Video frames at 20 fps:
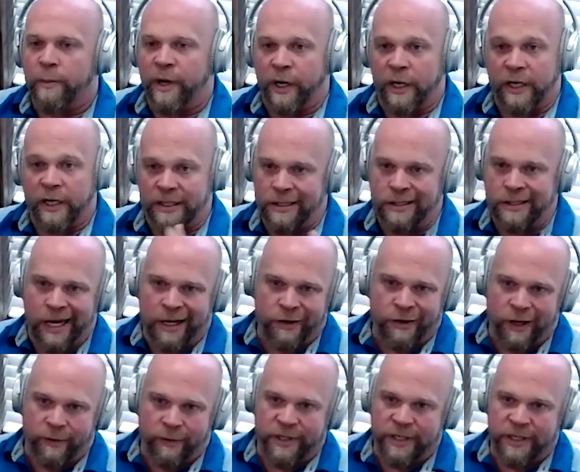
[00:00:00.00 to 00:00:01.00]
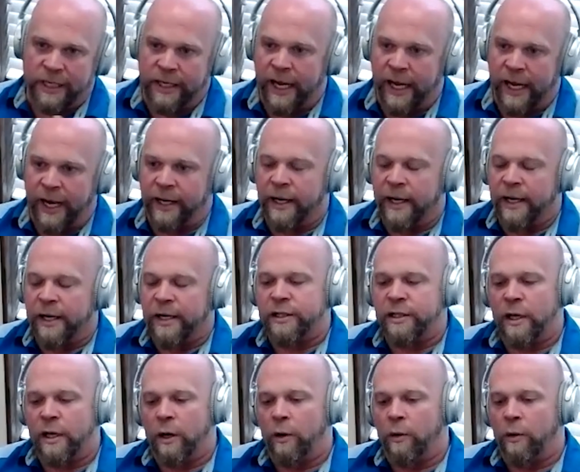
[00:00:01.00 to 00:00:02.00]
but our, you can't do that with D N A.
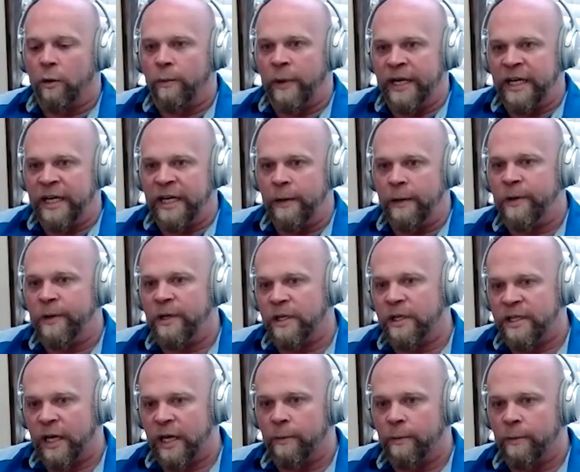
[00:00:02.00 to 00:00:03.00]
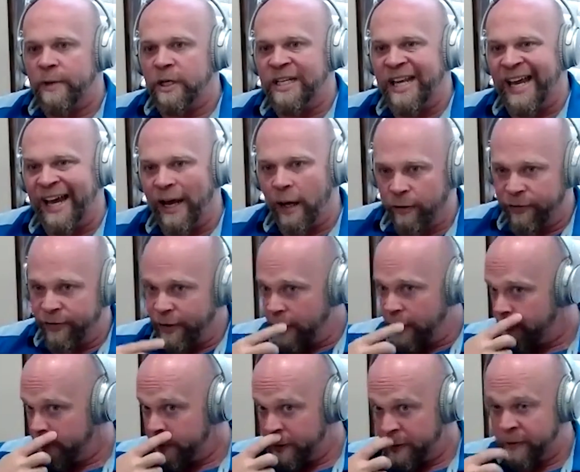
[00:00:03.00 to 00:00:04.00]
So by keeping the telomeres healthy,